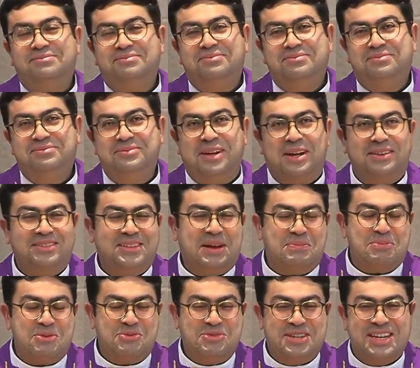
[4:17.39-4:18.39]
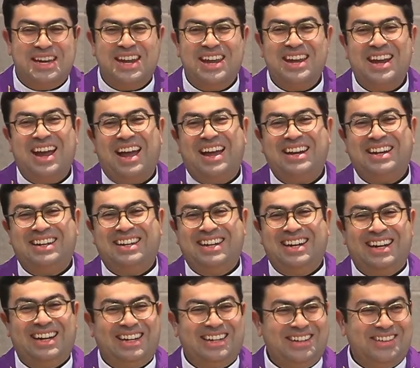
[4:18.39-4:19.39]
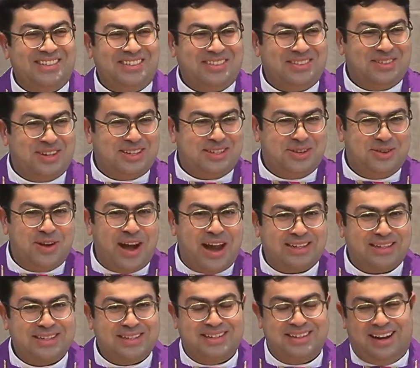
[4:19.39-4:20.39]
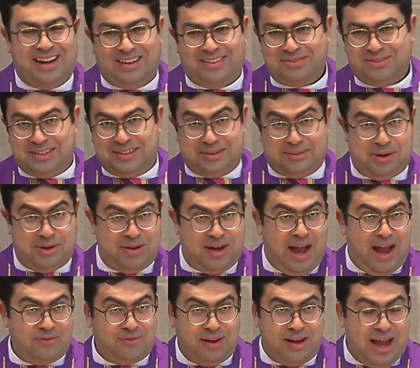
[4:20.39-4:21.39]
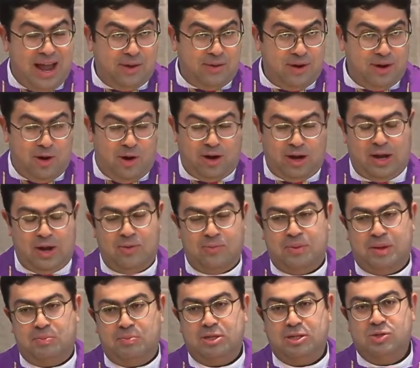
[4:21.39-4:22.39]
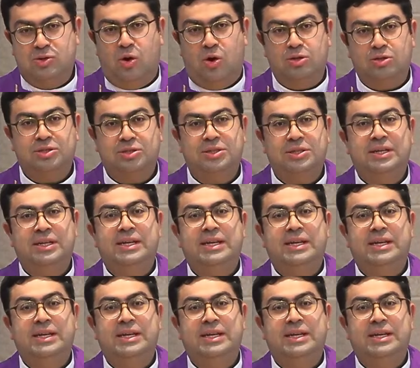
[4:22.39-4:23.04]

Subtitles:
and you know, just rest after about half an hour knocking on people's doors."